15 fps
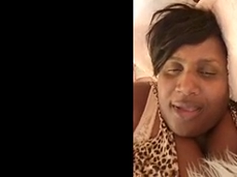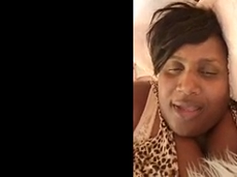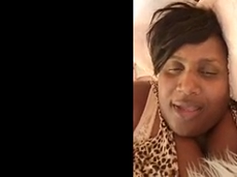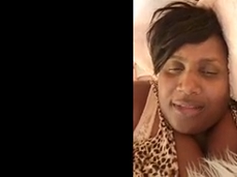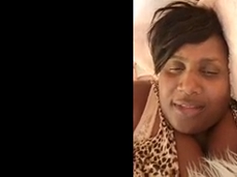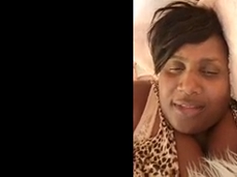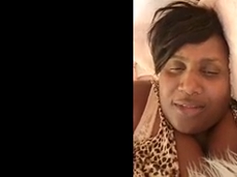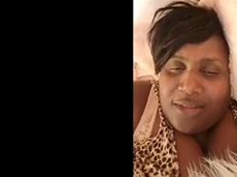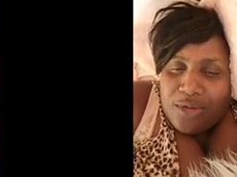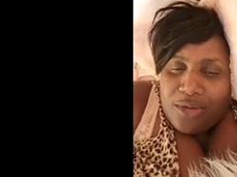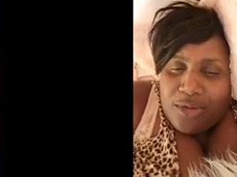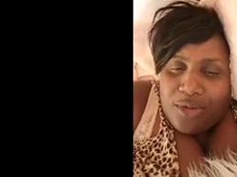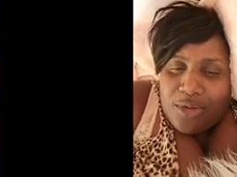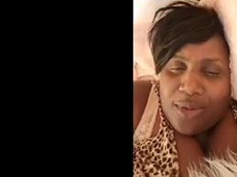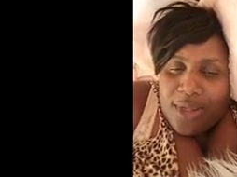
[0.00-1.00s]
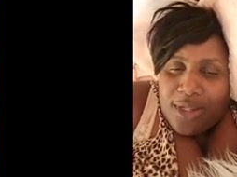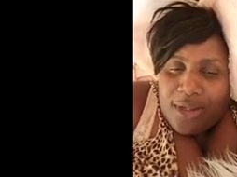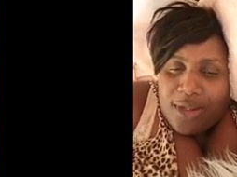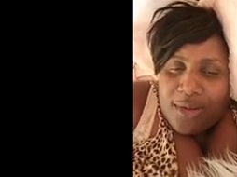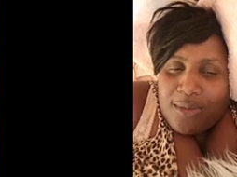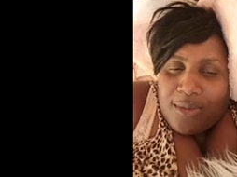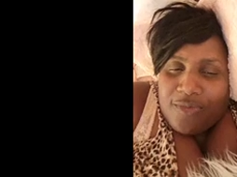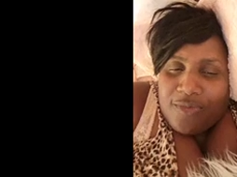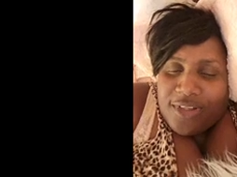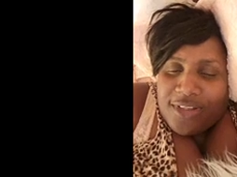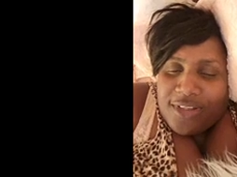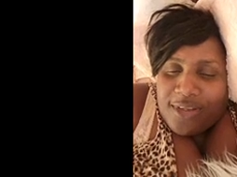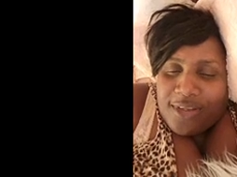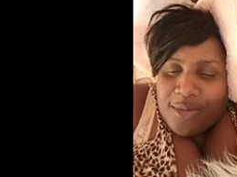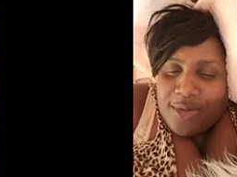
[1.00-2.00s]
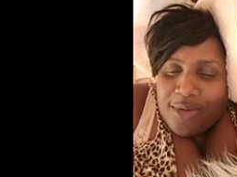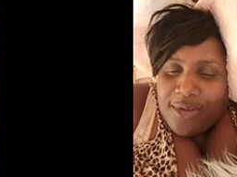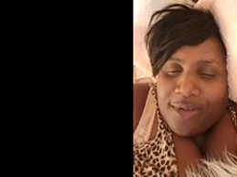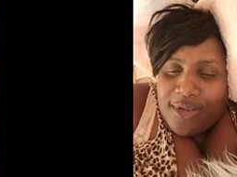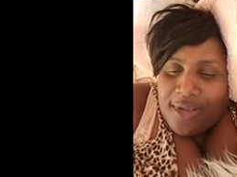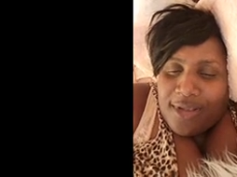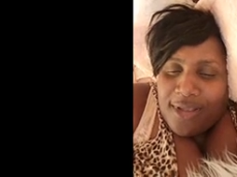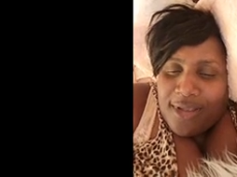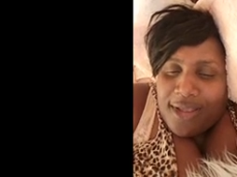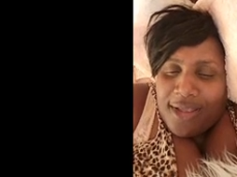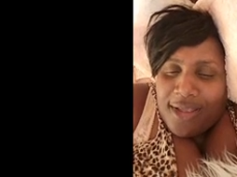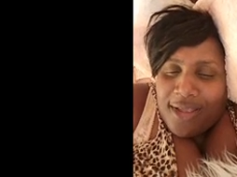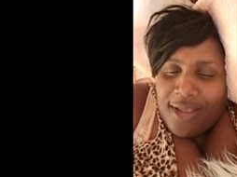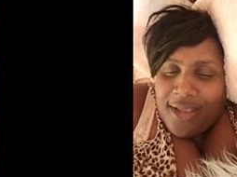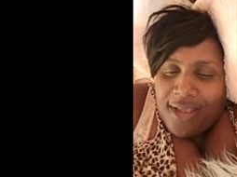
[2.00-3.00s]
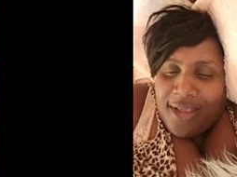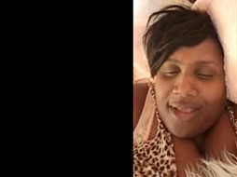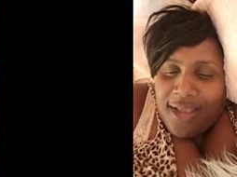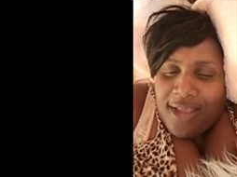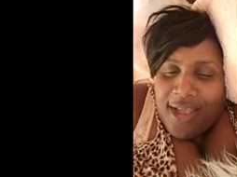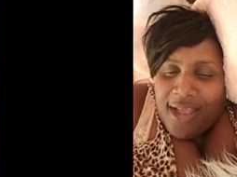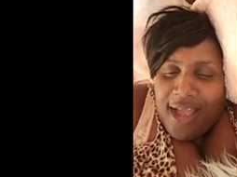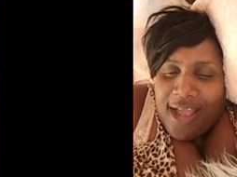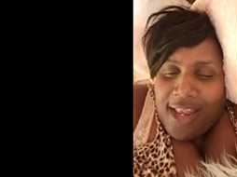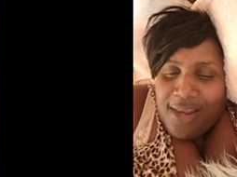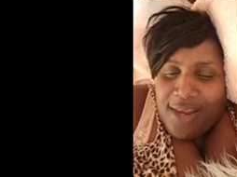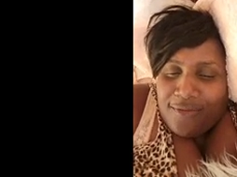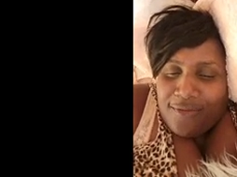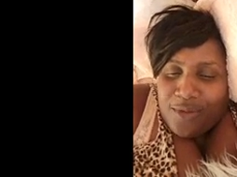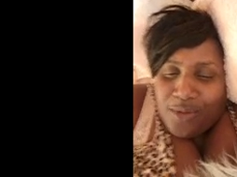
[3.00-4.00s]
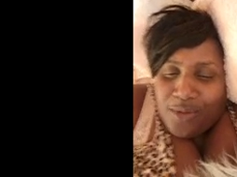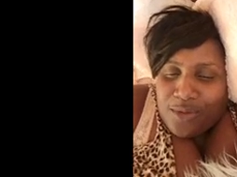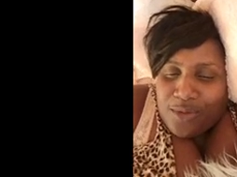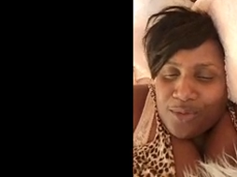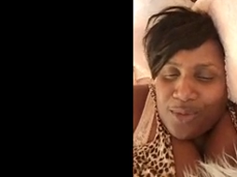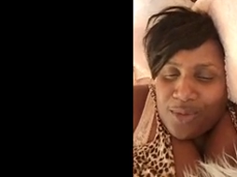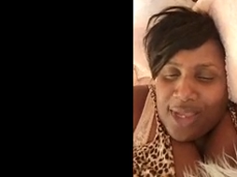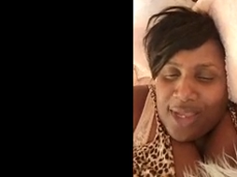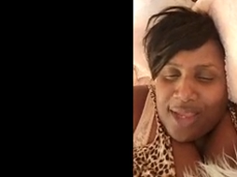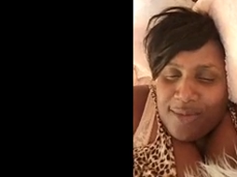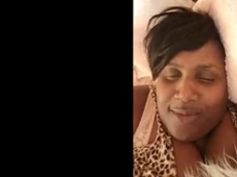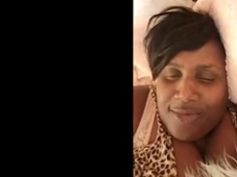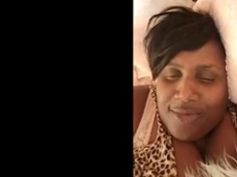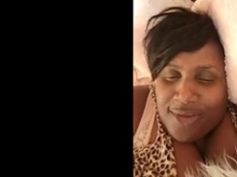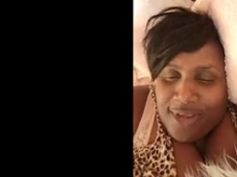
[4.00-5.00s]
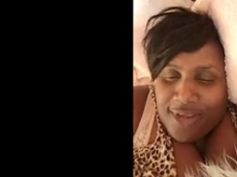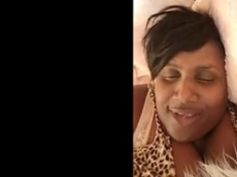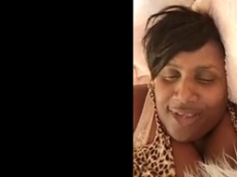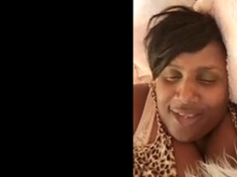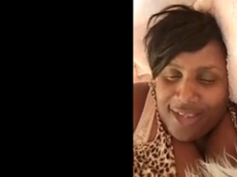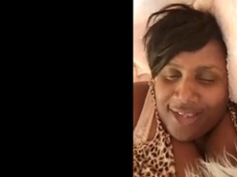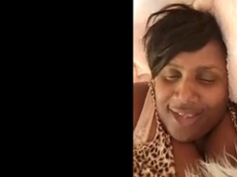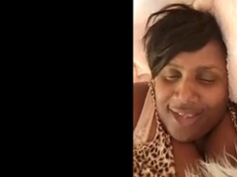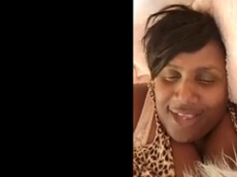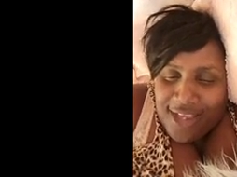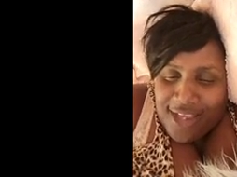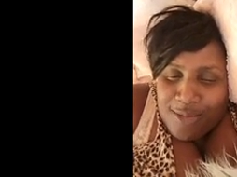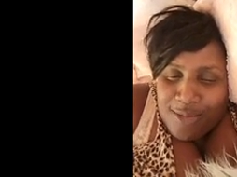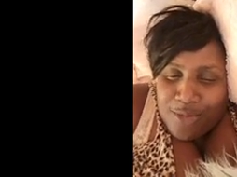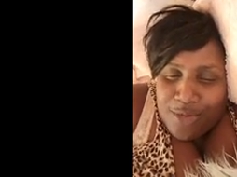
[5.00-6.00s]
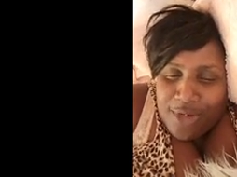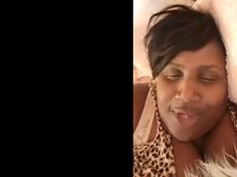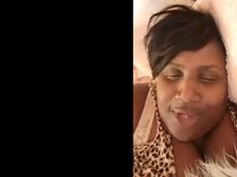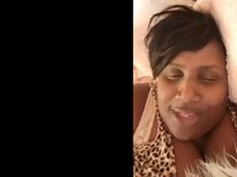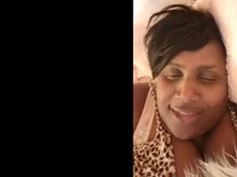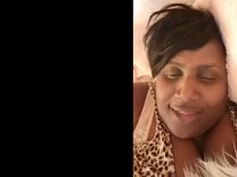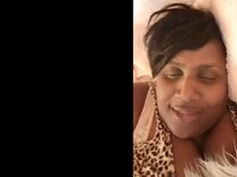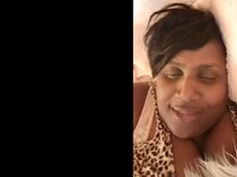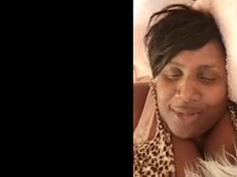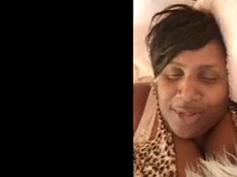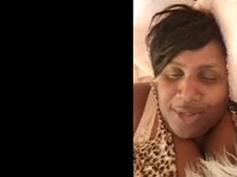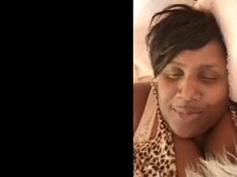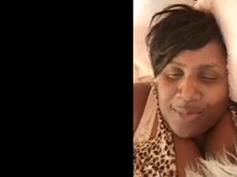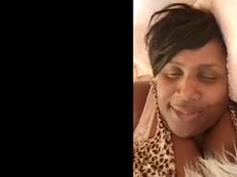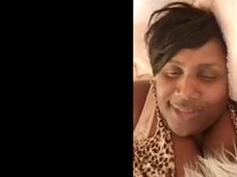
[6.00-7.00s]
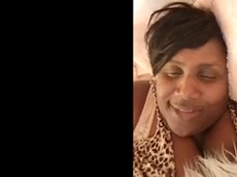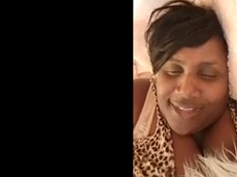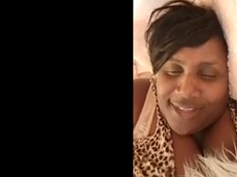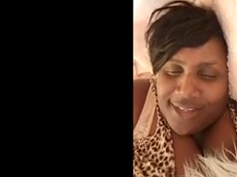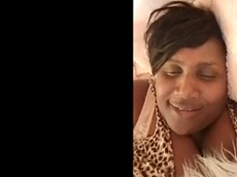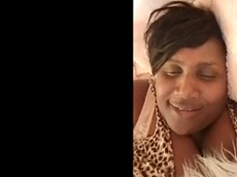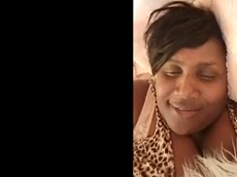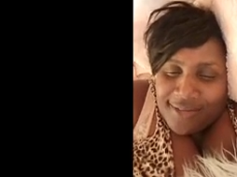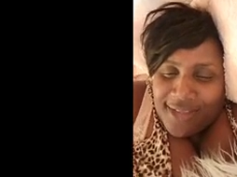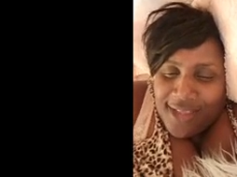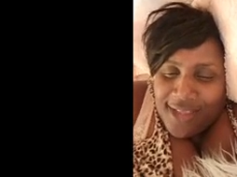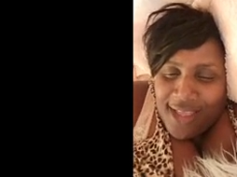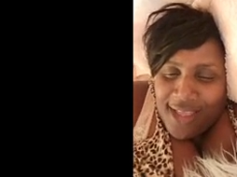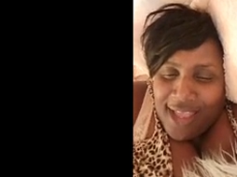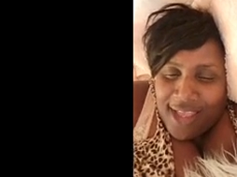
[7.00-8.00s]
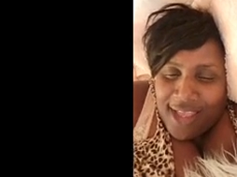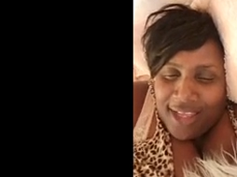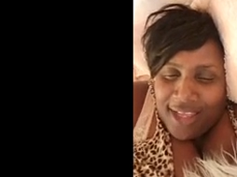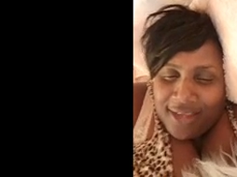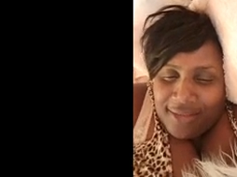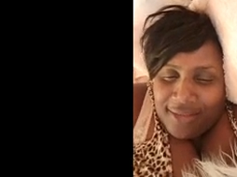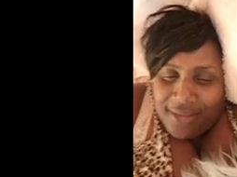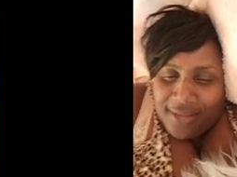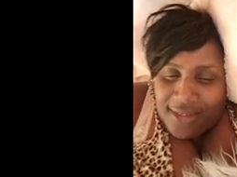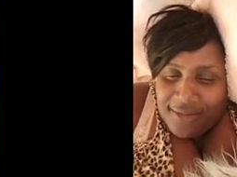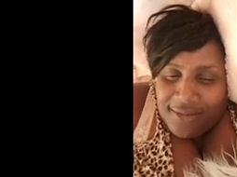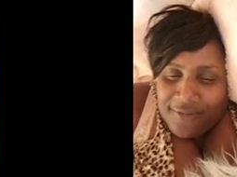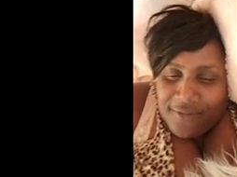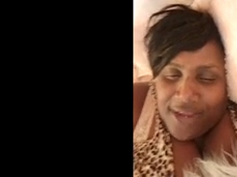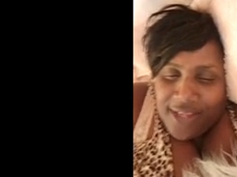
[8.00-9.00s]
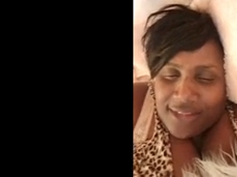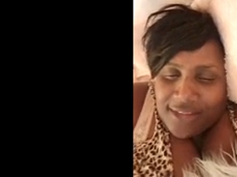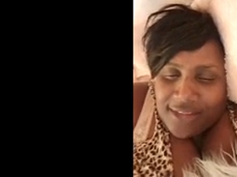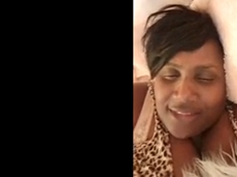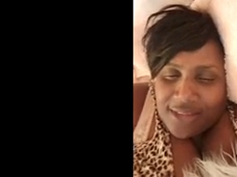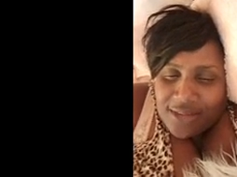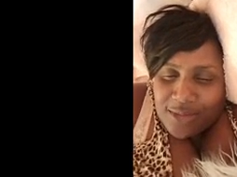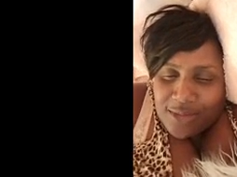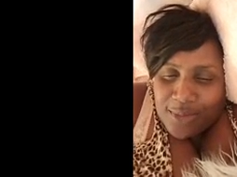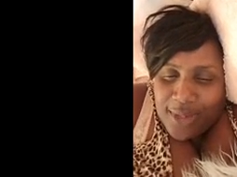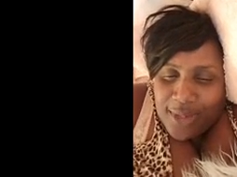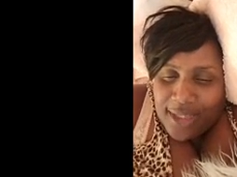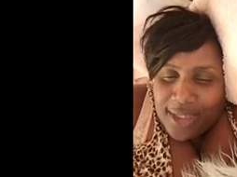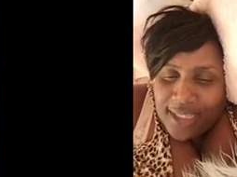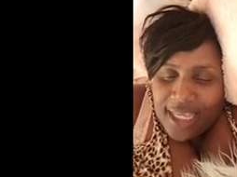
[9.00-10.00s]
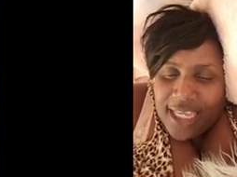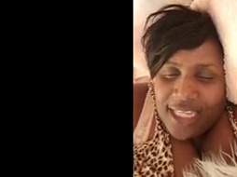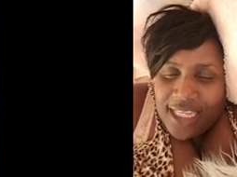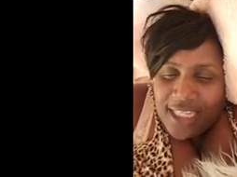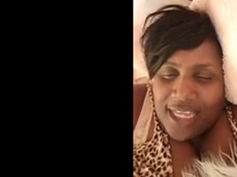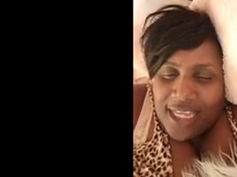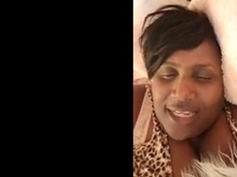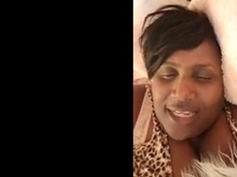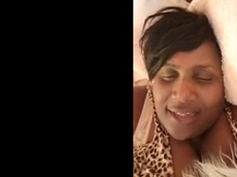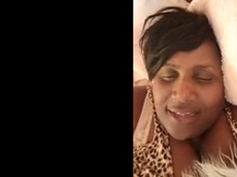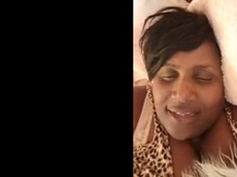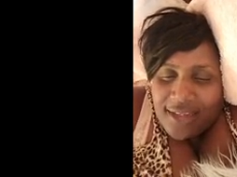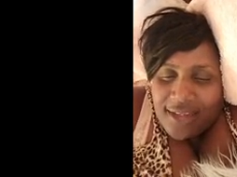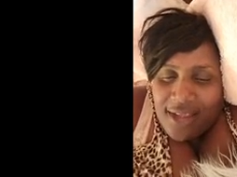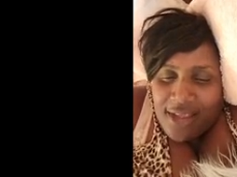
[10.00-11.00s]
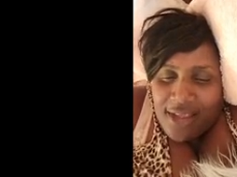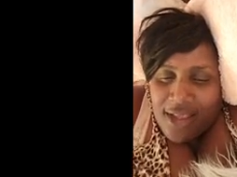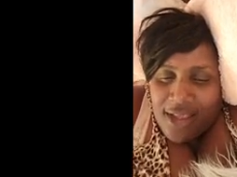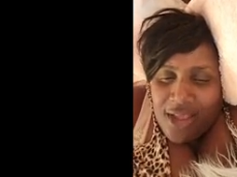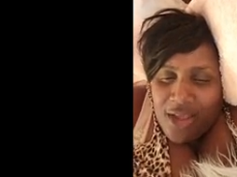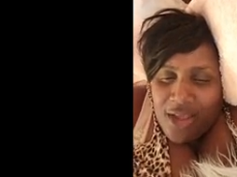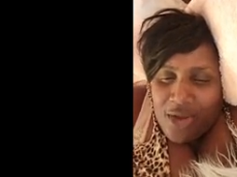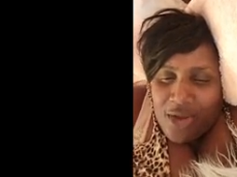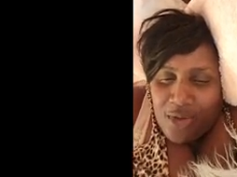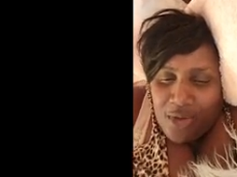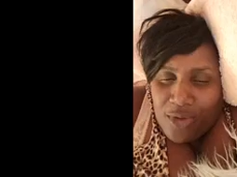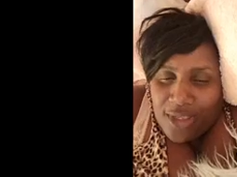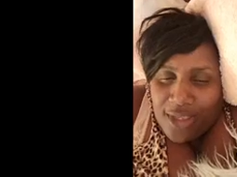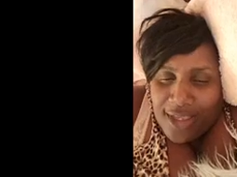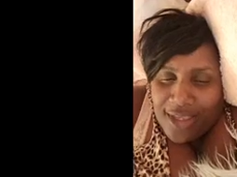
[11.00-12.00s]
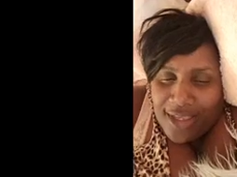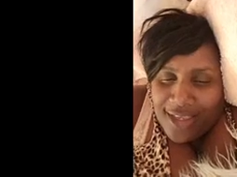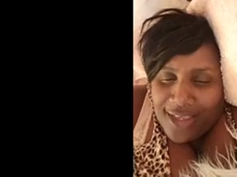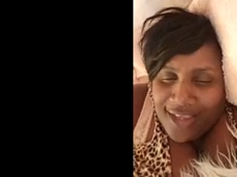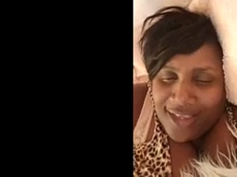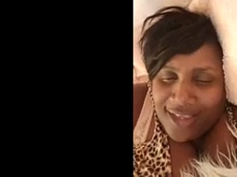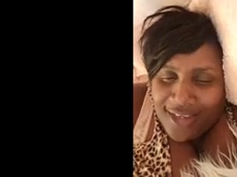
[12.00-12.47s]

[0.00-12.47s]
Auntie Do You Well Comfortable. I love you too. I am very, I am good, Auntie. Big up yourself. Kathleen Francis White, Kadian. Okay.